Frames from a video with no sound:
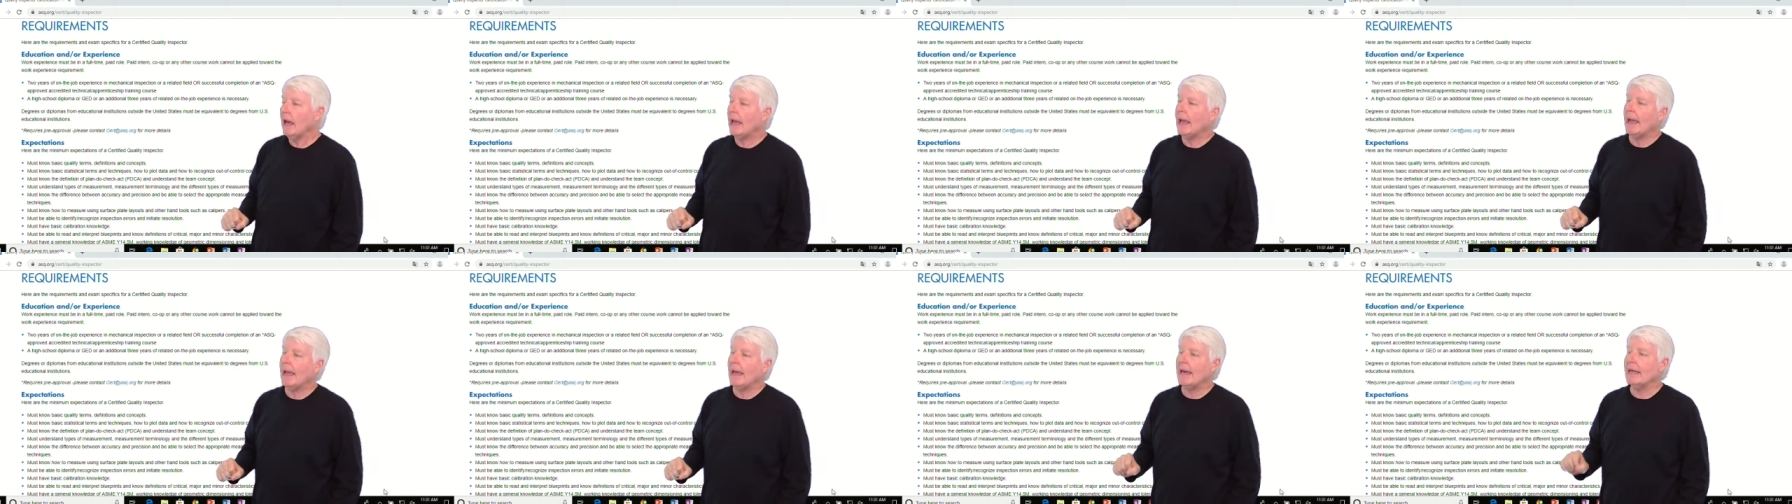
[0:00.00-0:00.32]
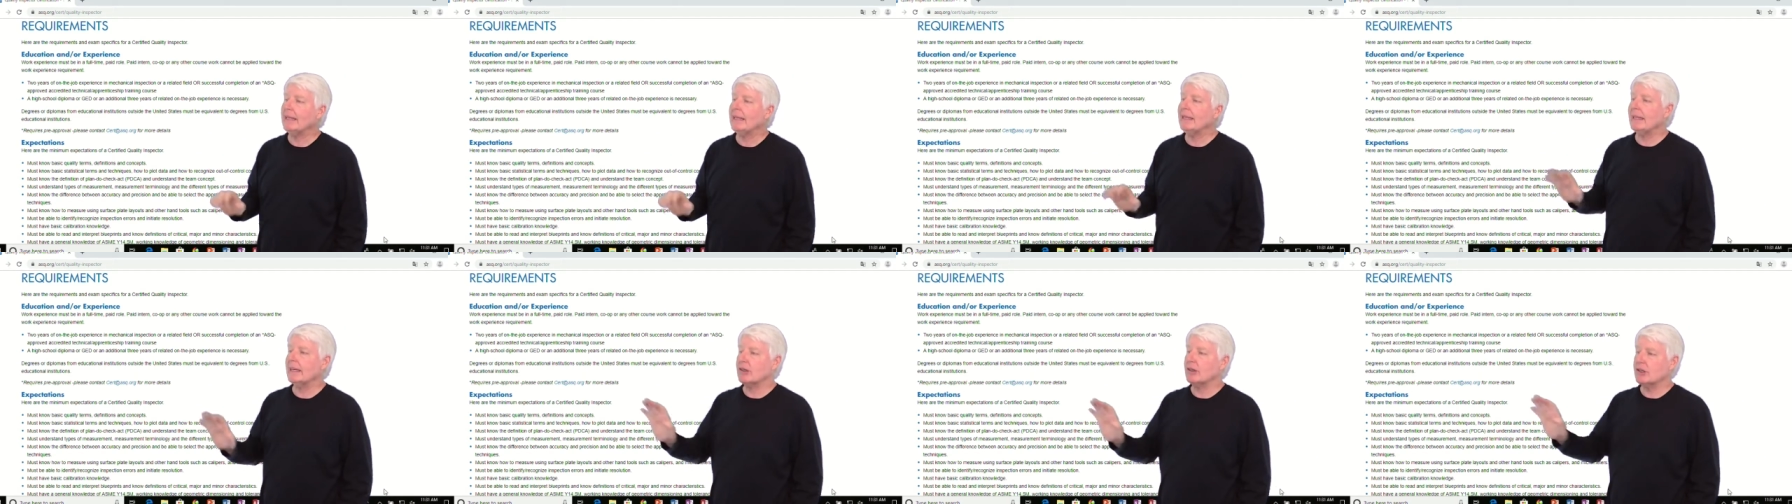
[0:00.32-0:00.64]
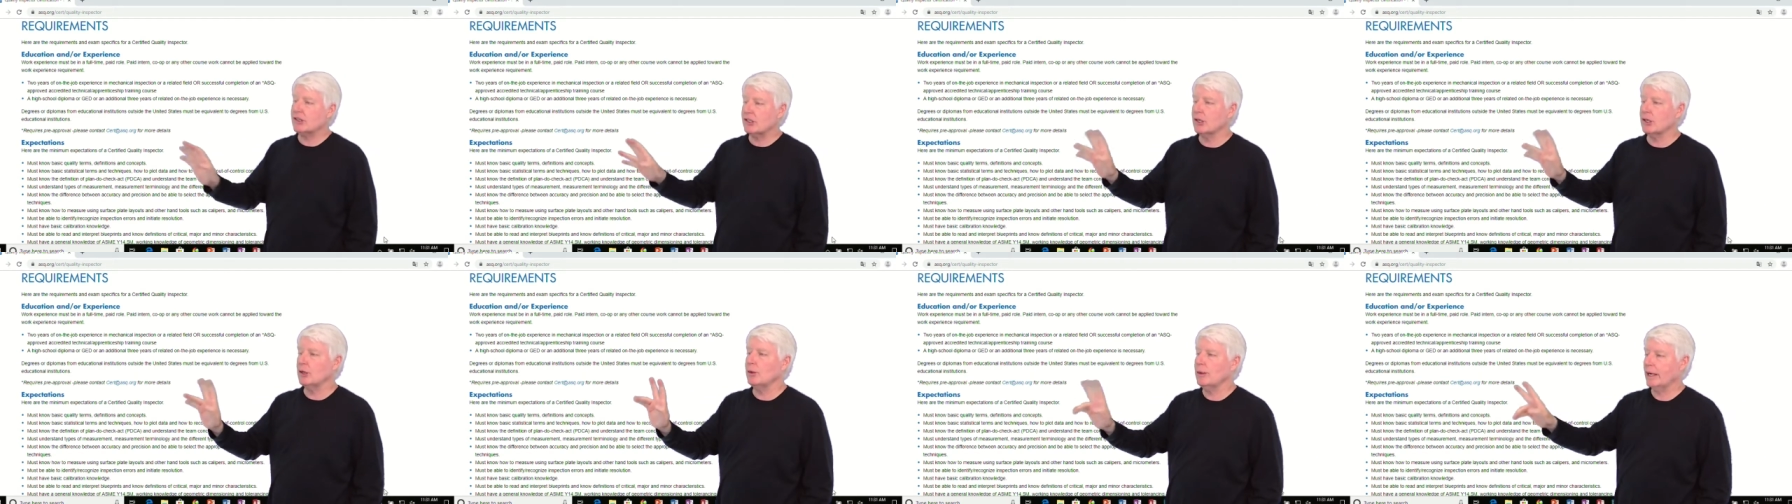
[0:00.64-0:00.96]
And
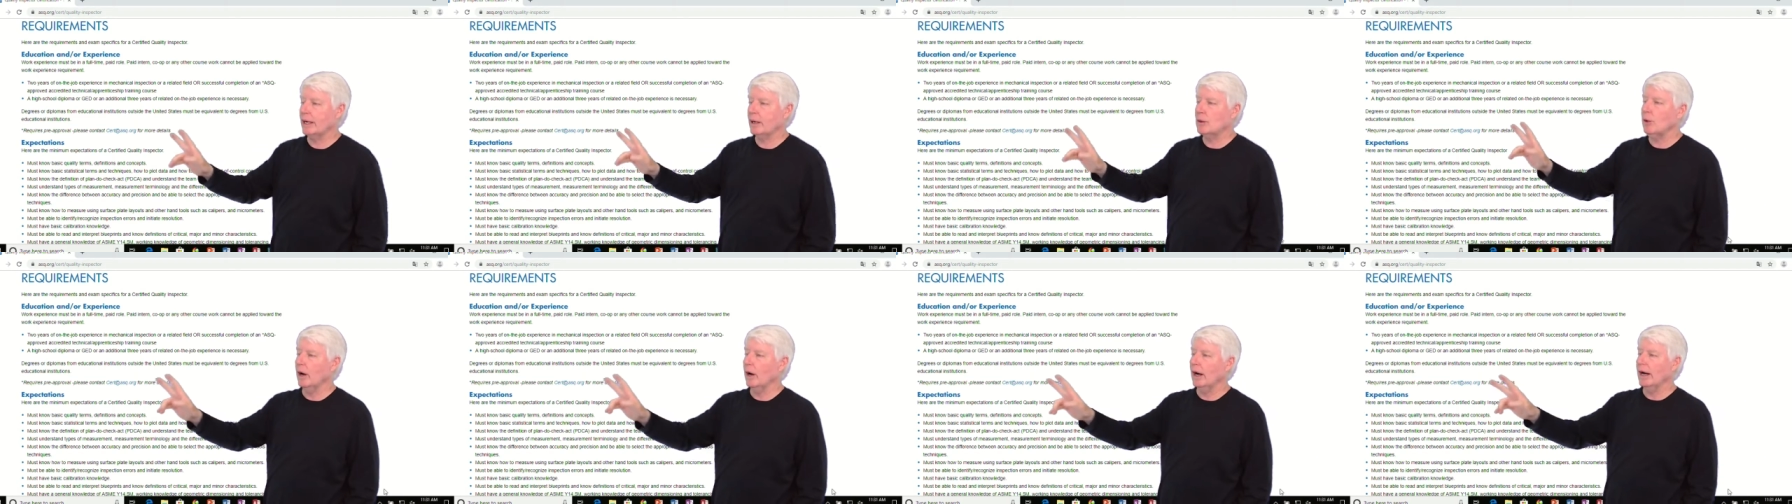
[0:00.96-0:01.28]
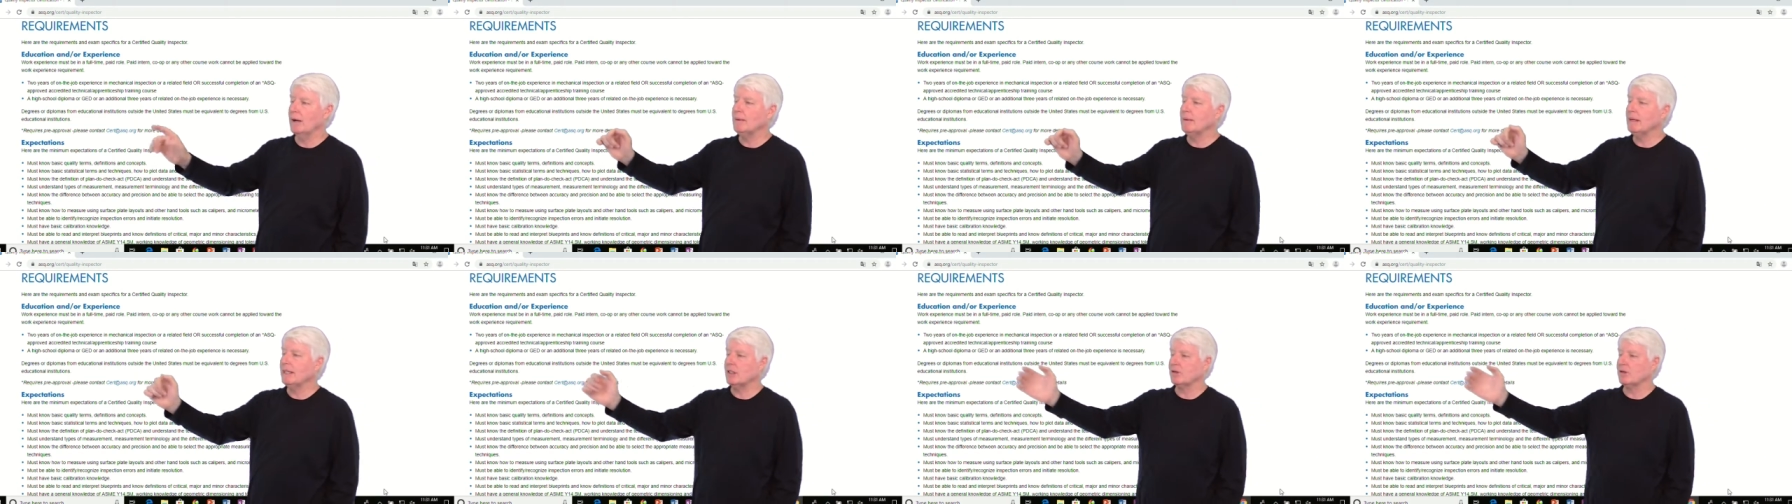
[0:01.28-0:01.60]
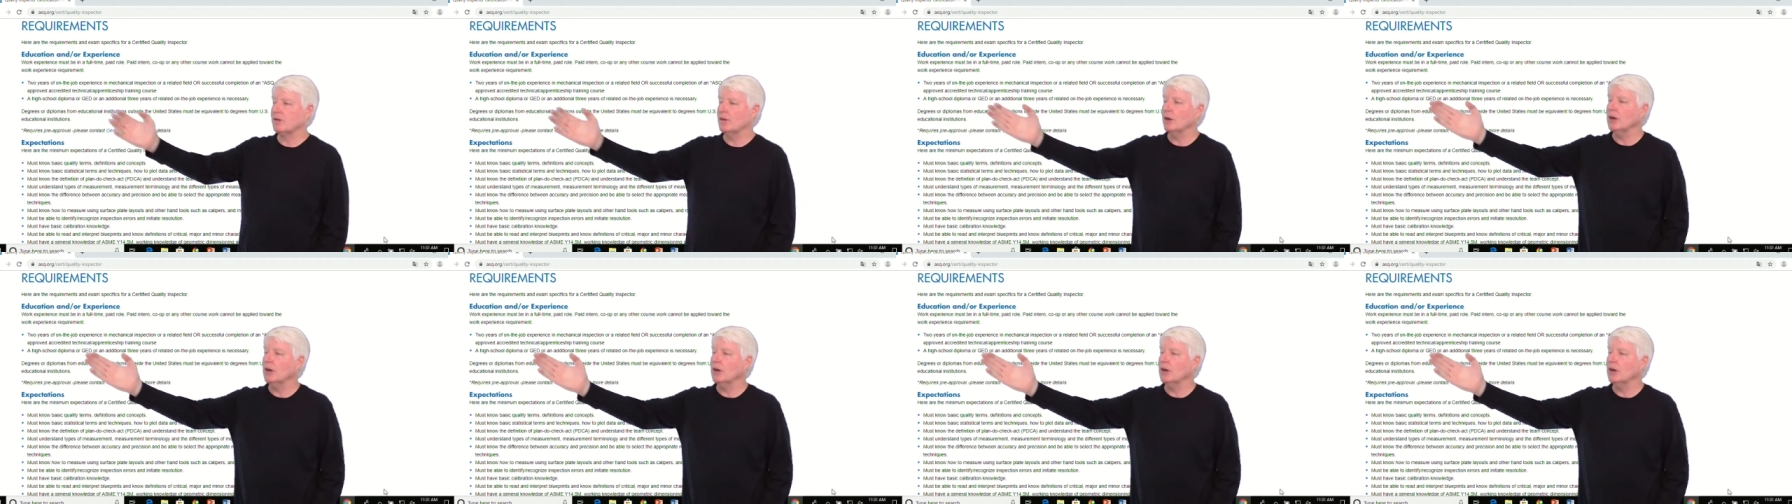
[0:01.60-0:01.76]
there's two requirements.